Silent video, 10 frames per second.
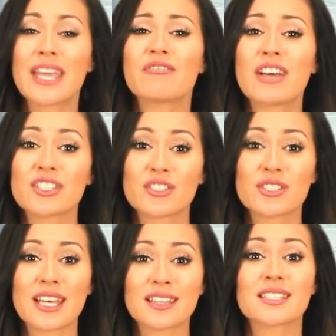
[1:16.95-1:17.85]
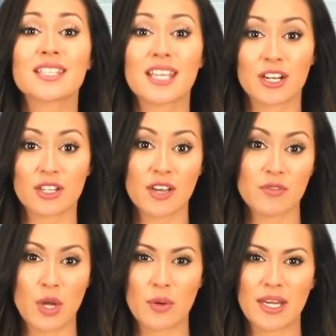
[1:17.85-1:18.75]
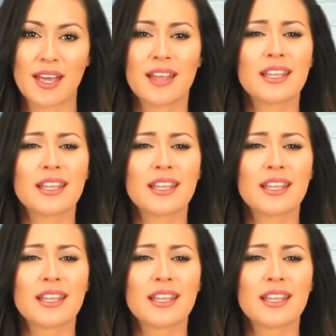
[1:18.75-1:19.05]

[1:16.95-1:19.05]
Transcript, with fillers: Investors get the security of knowing